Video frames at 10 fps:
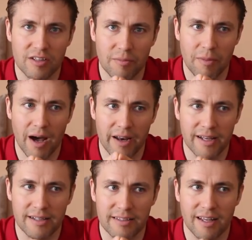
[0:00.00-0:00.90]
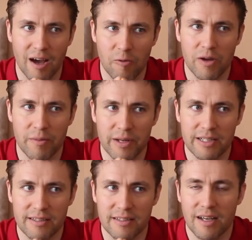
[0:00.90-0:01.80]
Mane and Salah will
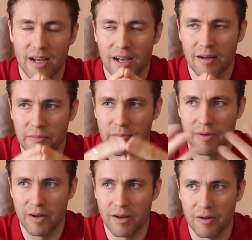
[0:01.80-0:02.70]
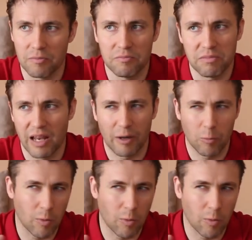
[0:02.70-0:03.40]
miss uh, like